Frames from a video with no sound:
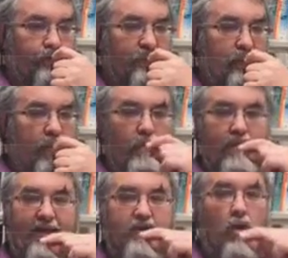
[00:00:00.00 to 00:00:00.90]
We won't
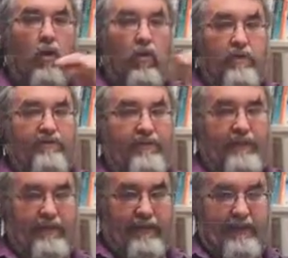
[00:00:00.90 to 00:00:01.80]
get to all of them
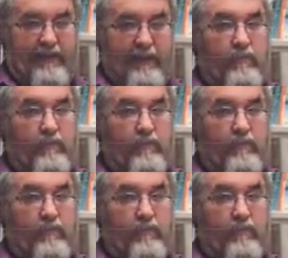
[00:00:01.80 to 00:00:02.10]
in detail.